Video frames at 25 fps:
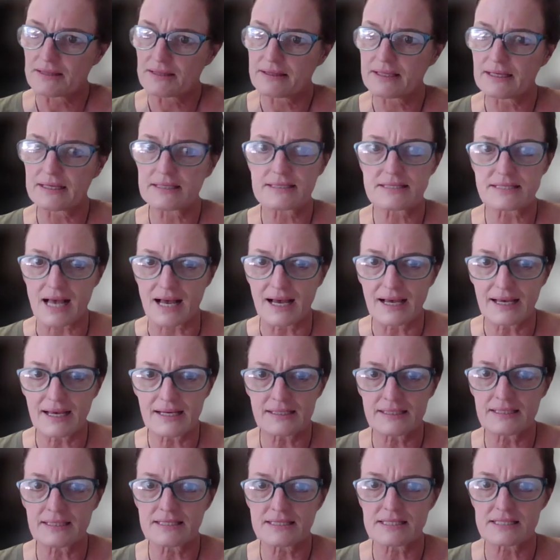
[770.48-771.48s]
the
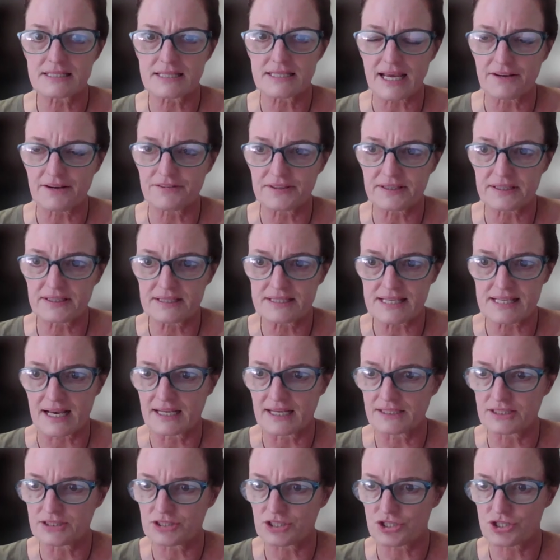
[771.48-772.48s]
African
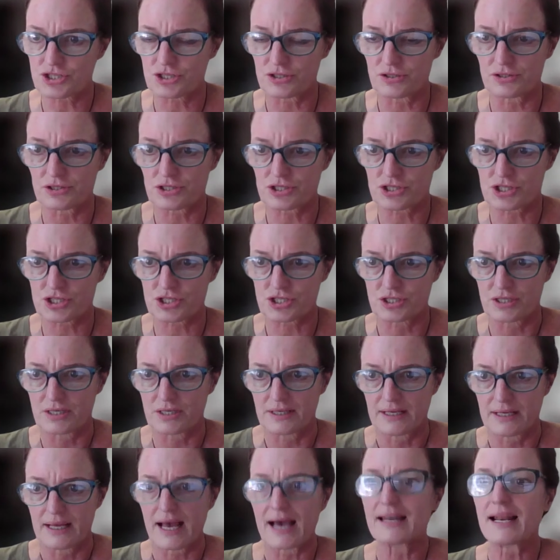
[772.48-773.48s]
Zionist church,
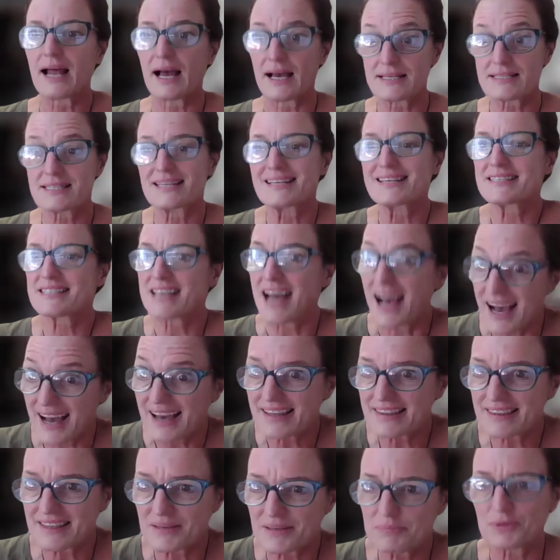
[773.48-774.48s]
and I said
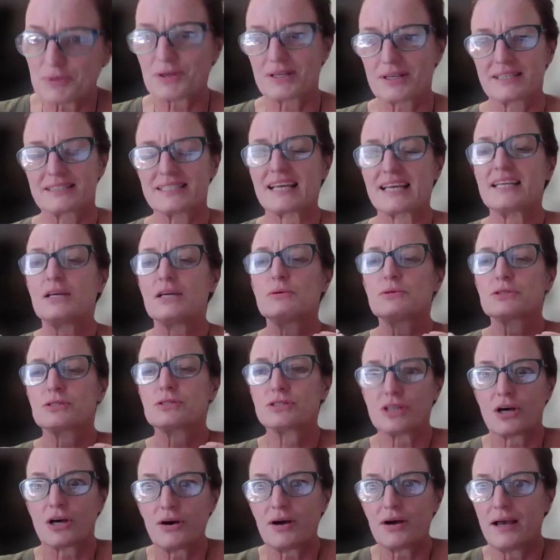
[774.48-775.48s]
tithing booklet, and he's
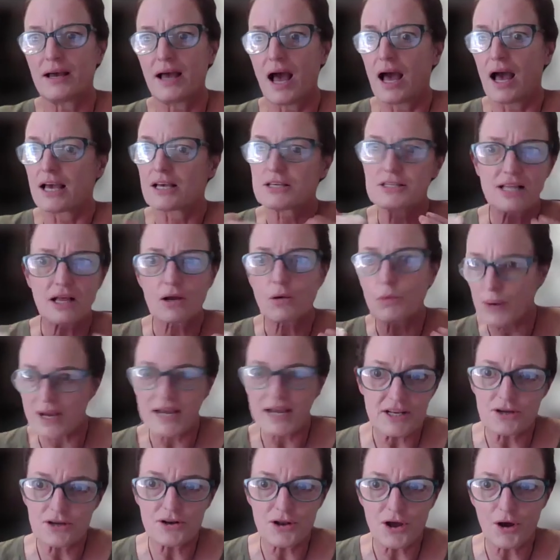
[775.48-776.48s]
like,
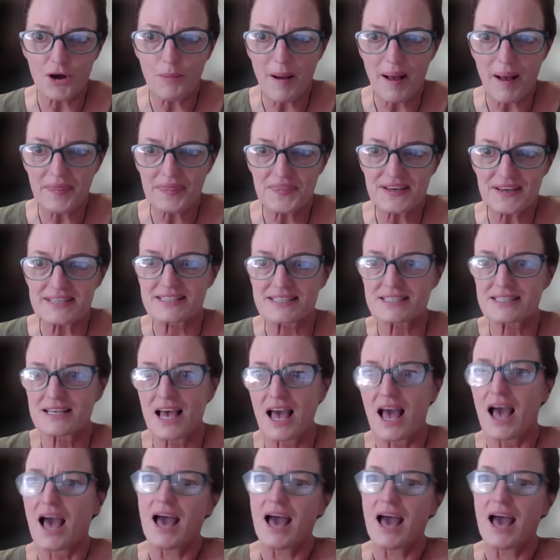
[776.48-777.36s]
where do you know about this?